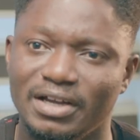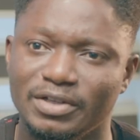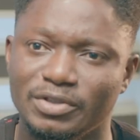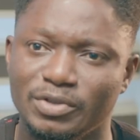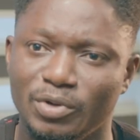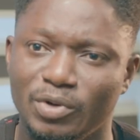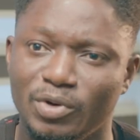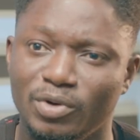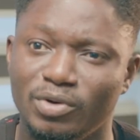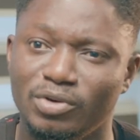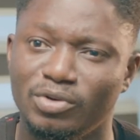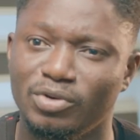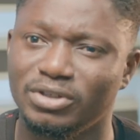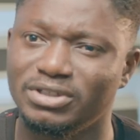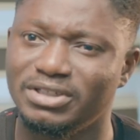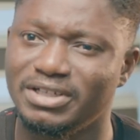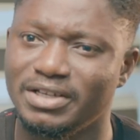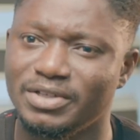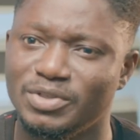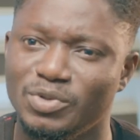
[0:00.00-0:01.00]
at all,
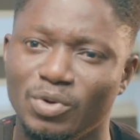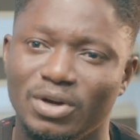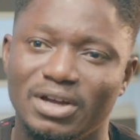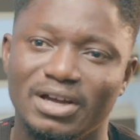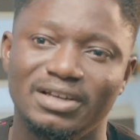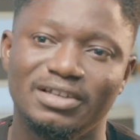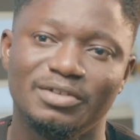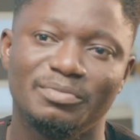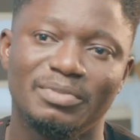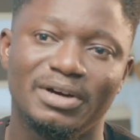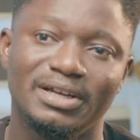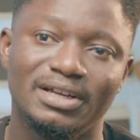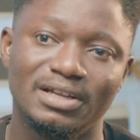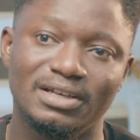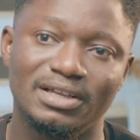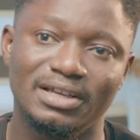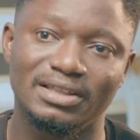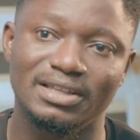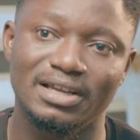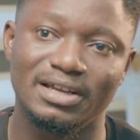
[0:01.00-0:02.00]
not just locally, but
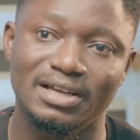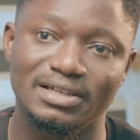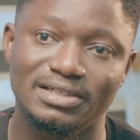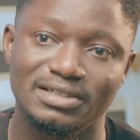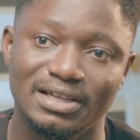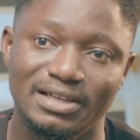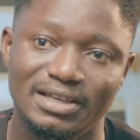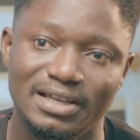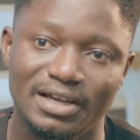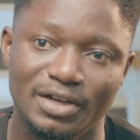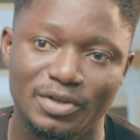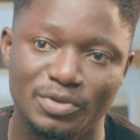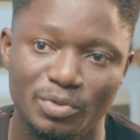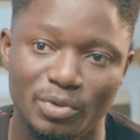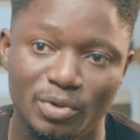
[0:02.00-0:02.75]
then internationally as